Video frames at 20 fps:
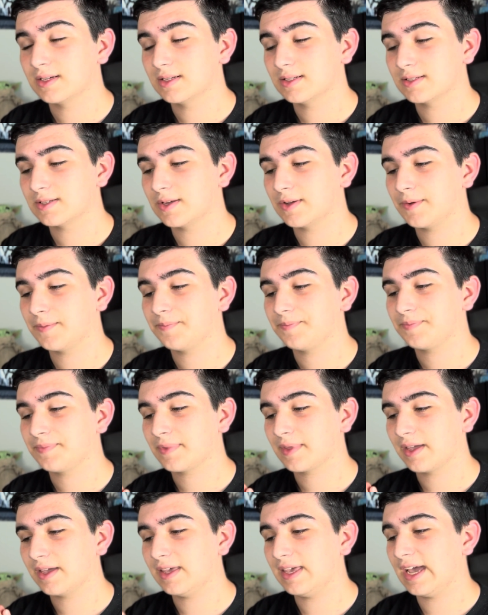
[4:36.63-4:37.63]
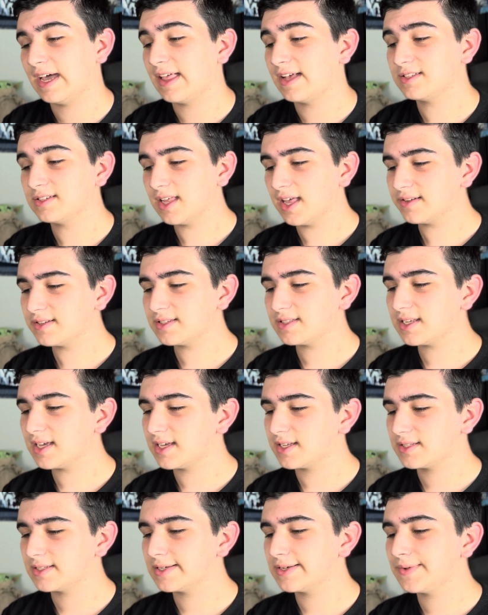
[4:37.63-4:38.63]
So yeah, that's all I have to
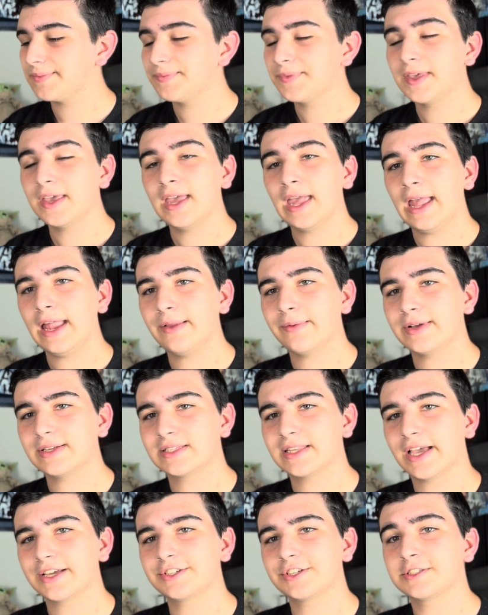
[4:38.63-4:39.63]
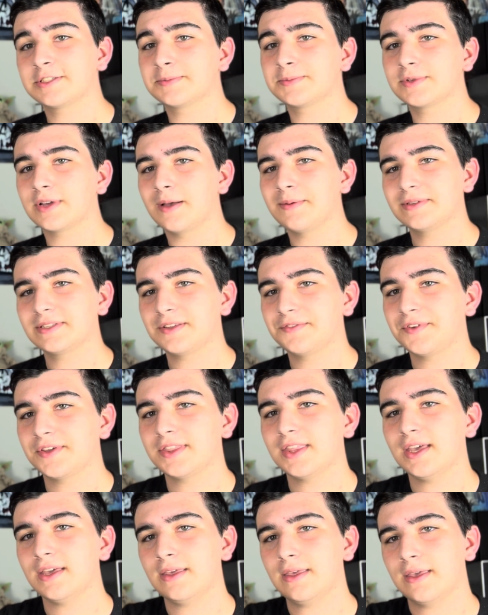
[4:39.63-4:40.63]
say. So anyways, like, share, subscribe, and stuff like
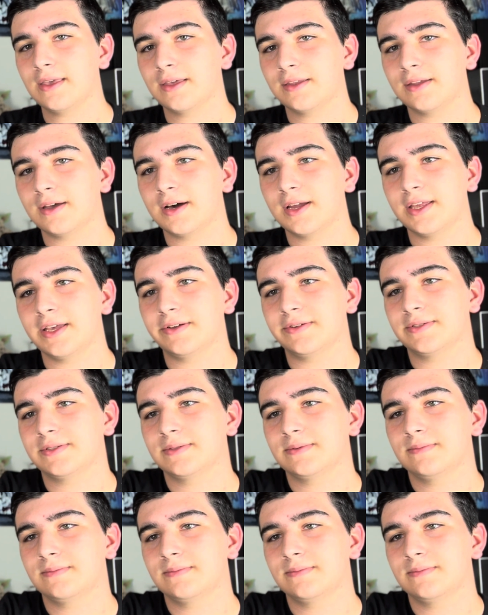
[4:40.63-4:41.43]
that, and adios.